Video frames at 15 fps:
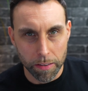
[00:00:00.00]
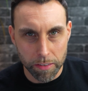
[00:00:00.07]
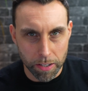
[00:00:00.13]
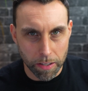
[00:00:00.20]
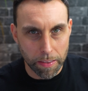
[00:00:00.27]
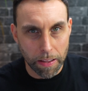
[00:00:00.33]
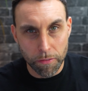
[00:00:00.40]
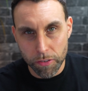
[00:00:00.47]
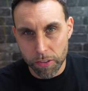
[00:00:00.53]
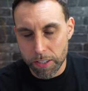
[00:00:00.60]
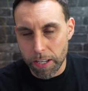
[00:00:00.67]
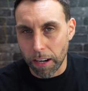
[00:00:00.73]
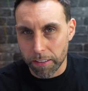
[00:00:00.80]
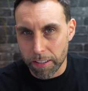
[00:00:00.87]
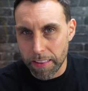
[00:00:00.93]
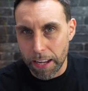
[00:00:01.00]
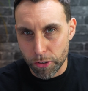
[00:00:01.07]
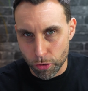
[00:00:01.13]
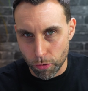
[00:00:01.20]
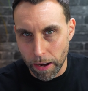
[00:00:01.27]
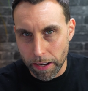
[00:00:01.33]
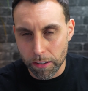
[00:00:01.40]
So they've stuck to that
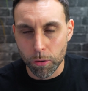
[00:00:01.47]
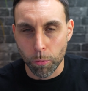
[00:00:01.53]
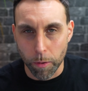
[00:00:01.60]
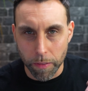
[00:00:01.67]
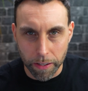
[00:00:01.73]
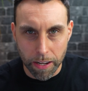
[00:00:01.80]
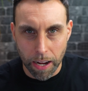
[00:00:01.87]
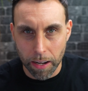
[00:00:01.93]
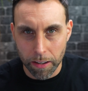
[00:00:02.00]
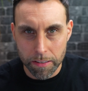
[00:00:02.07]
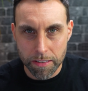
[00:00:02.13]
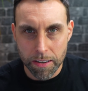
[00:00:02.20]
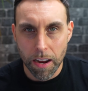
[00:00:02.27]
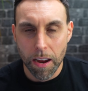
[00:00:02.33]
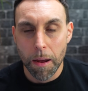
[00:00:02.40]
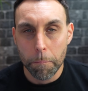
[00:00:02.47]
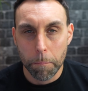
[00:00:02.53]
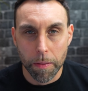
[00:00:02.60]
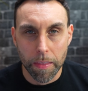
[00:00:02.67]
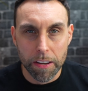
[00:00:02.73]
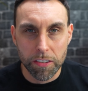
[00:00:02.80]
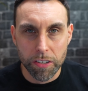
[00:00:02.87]
trend with the colours,
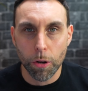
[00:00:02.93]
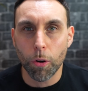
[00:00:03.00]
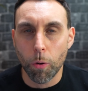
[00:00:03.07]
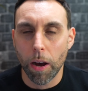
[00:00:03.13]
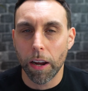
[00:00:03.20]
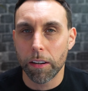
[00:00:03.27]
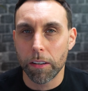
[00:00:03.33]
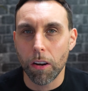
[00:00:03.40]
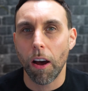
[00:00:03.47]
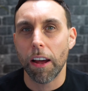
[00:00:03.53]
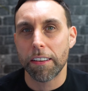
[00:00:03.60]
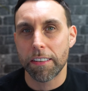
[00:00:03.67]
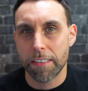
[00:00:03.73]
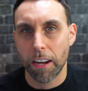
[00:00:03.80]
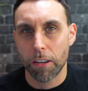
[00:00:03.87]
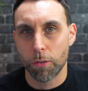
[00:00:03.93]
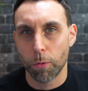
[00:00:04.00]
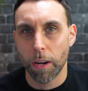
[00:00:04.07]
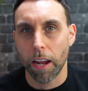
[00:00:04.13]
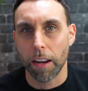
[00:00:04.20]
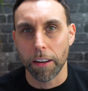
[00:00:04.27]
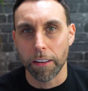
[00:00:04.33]
but they're still quite nice,
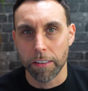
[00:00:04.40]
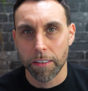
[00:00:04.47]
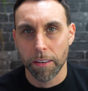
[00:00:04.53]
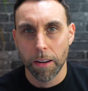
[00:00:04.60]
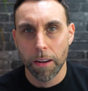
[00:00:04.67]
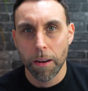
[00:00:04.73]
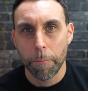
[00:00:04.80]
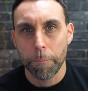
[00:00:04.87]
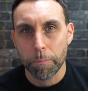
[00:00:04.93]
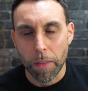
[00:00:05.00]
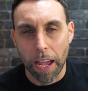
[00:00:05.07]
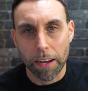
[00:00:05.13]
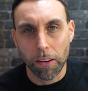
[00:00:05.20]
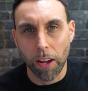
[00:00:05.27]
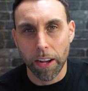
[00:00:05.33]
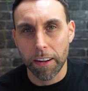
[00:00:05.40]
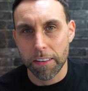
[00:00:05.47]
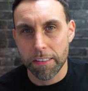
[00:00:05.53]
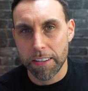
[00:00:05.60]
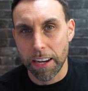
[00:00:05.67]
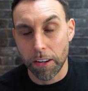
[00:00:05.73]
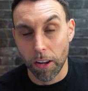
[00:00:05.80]
subtle colours. And like I
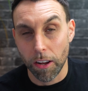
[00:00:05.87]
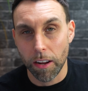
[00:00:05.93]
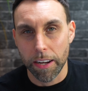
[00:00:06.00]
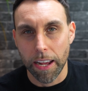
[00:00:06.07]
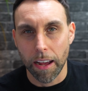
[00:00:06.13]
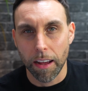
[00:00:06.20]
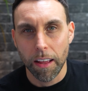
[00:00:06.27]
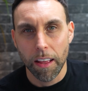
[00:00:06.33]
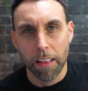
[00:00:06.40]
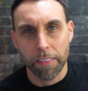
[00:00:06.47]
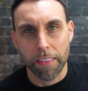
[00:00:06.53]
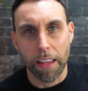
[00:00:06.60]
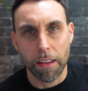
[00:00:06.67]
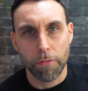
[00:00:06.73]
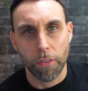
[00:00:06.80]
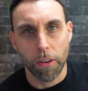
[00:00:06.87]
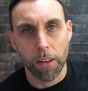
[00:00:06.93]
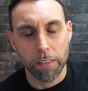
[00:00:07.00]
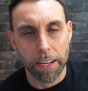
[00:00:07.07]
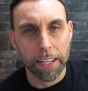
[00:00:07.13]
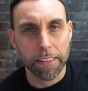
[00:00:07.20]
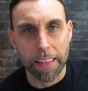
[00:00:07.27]
said earlier, they've
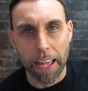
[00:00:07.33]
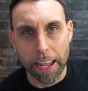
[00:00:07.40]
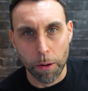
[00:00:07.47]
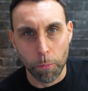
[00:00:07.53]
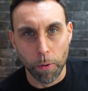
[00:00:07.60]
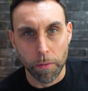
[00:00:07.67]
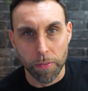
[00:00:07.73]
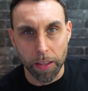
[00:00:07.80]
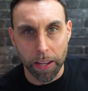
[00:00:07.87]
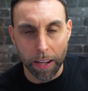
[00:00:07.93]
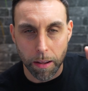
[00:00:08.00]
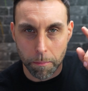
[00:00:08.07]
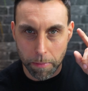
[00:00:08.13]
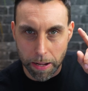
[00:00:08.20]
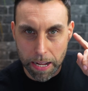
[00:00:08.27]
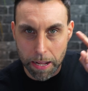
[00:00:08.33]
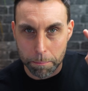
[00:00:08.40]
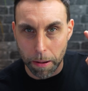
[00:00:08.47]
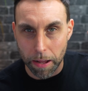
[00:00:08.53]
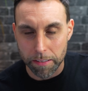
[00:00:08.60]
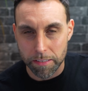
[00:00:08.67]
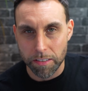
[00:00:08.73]
linked that in with the
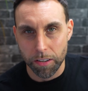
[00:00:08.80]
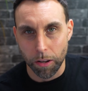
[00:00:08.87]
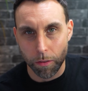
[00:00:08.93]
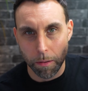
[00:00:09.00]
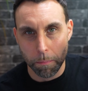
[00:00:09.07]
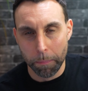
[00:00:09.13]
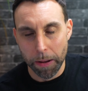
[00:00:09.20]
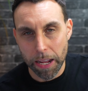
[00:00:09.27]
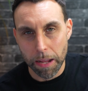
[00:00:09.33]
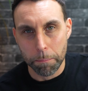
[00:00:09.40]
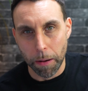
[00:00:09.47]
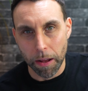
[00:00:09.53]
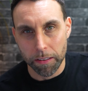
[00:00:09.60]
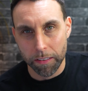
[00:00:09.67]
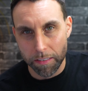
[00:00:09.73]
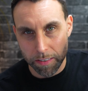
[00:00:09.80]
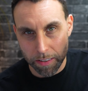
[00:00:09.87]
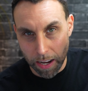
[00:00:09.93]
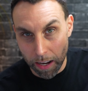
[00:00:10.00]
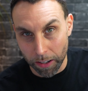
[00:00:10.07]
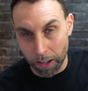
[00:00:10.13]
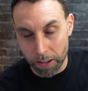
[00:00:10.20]
earbuds. So the earbuds
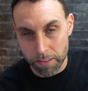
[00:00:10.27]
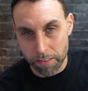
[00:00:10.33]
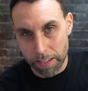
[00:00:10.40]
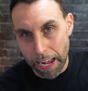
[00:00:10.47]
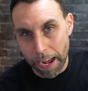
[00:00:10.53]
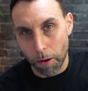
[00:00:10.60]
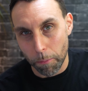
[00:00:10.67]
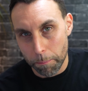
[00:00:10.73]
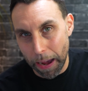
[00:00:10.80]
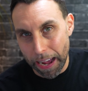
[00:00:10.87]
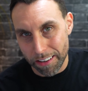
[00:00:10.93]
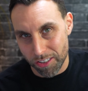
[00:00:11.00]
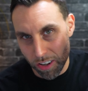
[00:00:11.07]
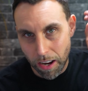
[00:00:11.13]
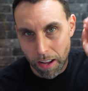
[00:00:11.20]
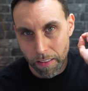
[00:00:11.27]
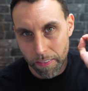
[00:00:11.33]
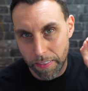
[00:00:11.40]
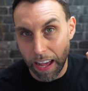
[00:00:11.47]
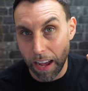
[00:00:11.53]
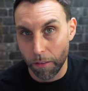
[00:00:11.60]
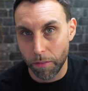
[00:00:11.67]
colours now match
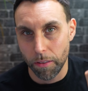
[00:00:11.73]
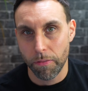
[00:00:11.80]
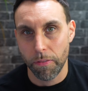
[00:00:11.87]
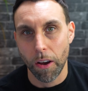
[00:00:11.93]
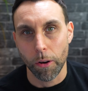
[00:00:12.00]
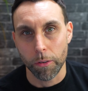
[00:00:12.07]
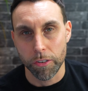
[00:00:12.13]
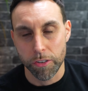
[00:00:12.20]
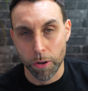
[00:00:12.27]
that of the phone.